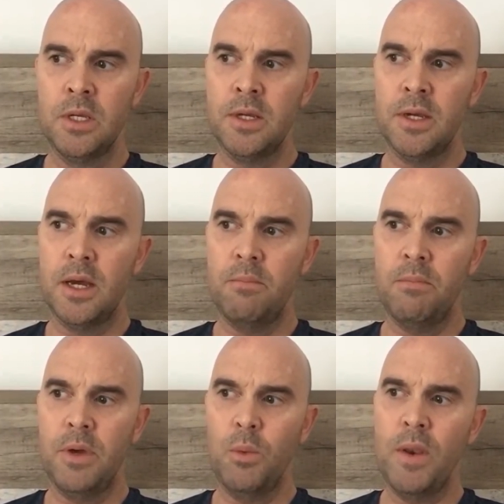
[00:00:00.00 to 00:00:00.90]

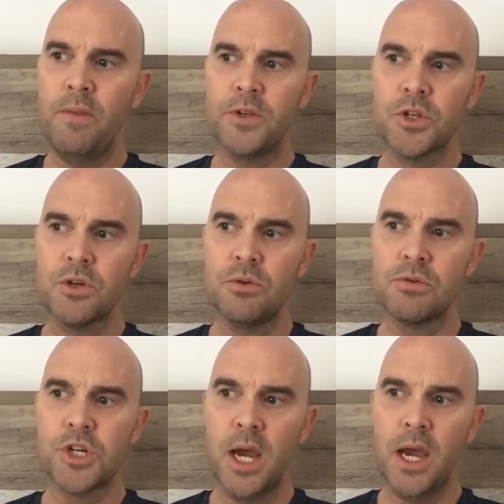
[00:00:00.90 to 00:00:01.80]
And when the school
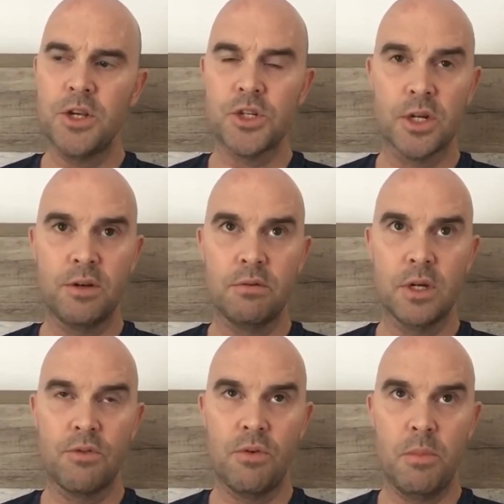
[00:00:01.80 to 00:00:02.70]
changed, I can
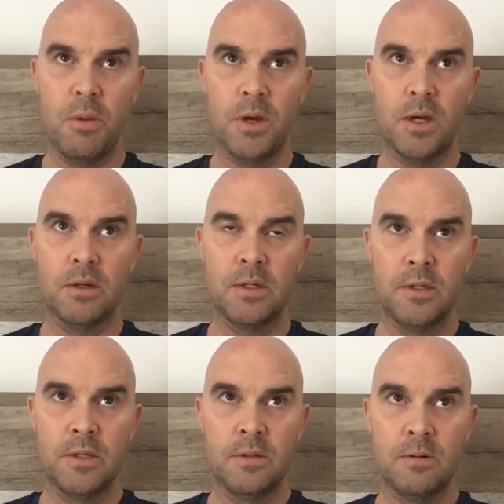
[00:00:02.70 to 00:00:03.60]
remember
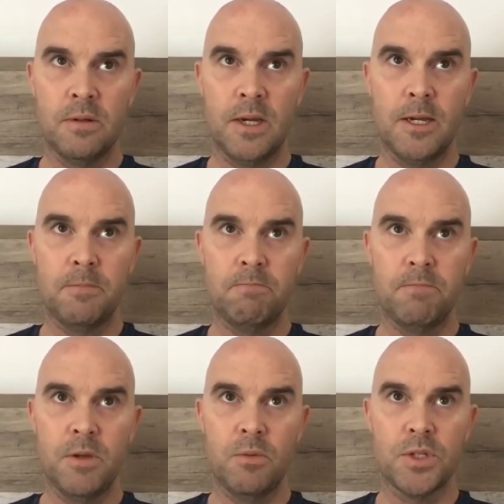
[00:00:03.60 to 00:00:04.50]

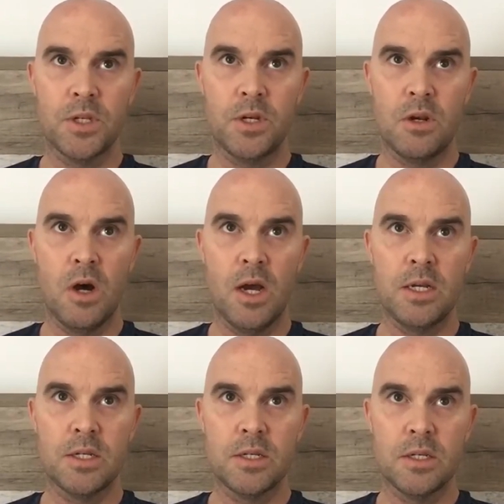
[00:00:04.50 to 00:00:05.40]
there was a night